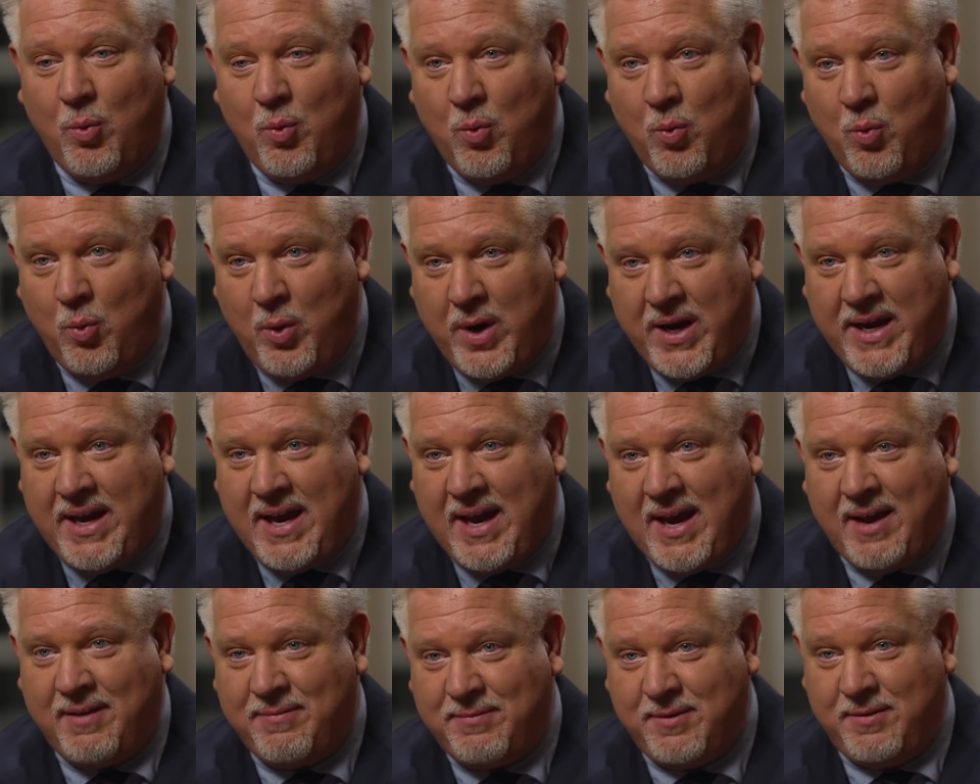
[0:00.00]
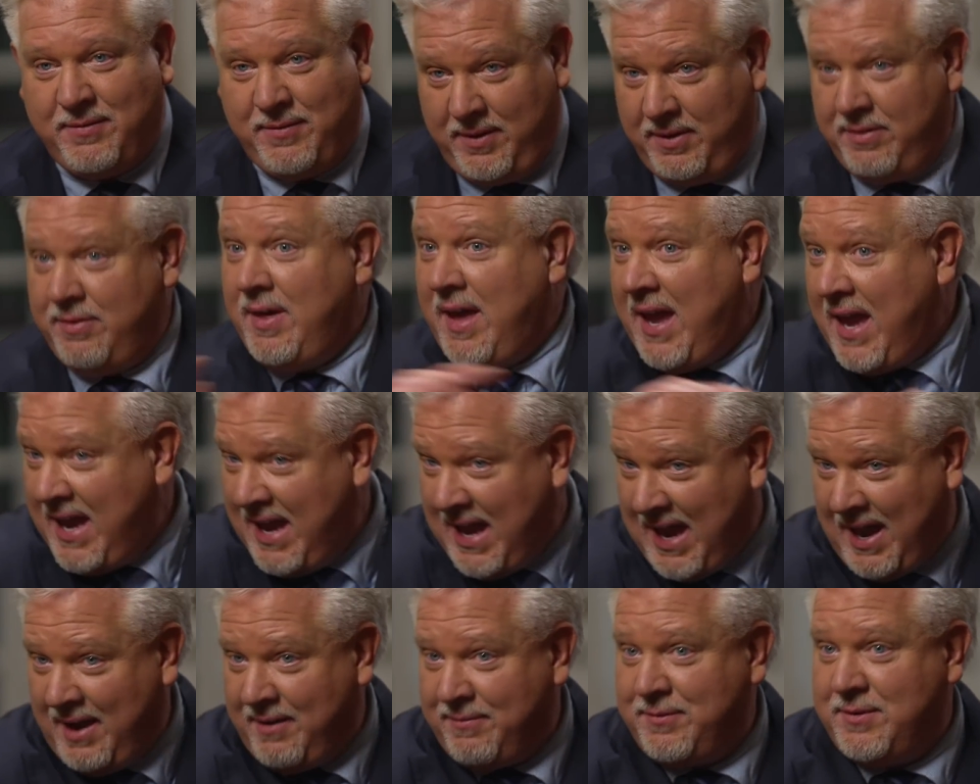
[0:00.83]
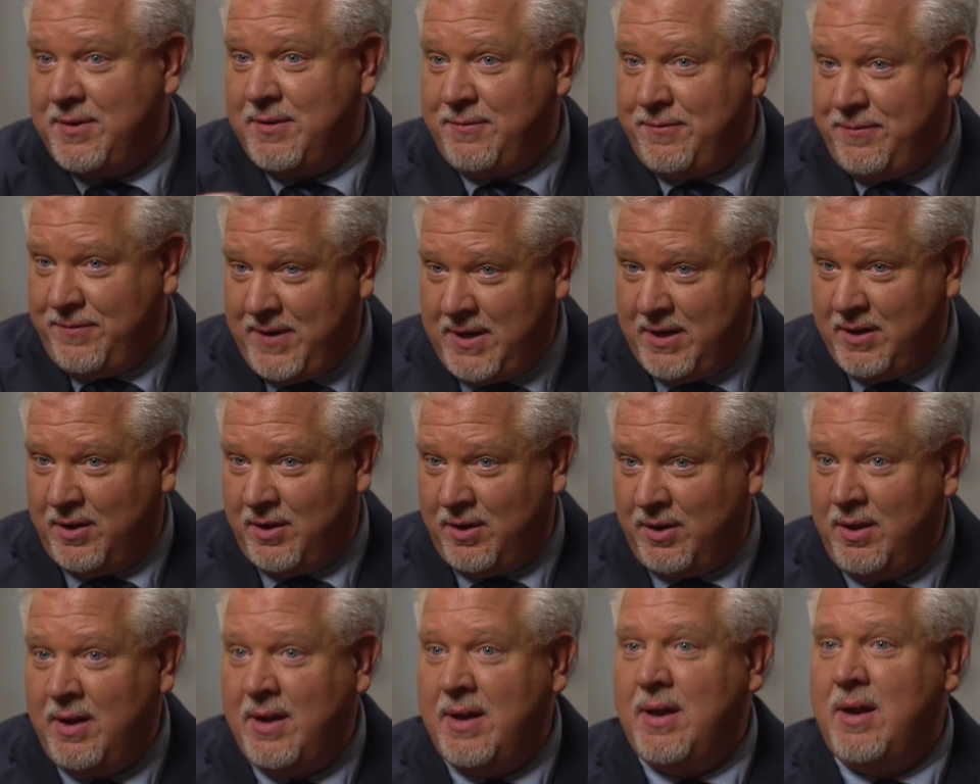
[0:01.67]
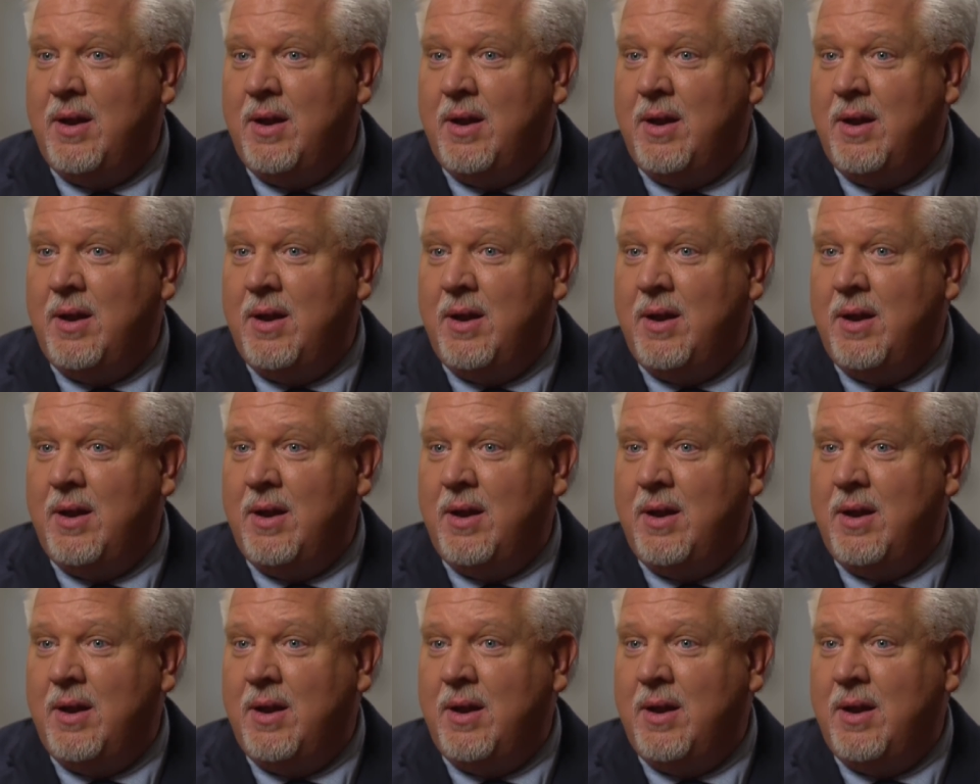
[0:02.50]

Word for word: we have to, they have to fill,